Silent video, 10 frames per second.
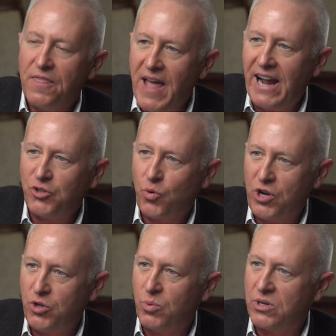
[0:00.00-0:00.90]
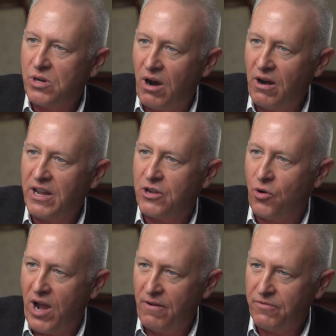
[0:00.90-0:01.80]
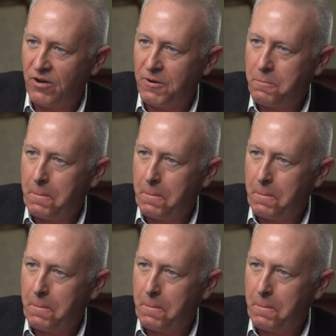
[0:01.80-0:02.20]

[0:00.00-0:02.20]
that's where you would target your effort